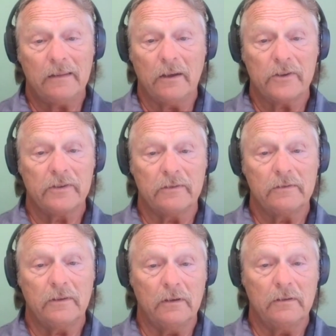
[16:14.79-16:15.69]
doesn't,
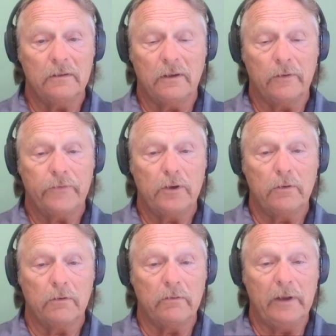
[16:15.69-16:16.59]
if you
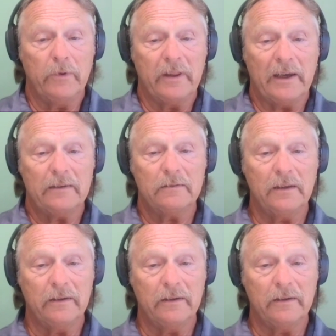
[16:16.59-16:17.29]
don't agree with that,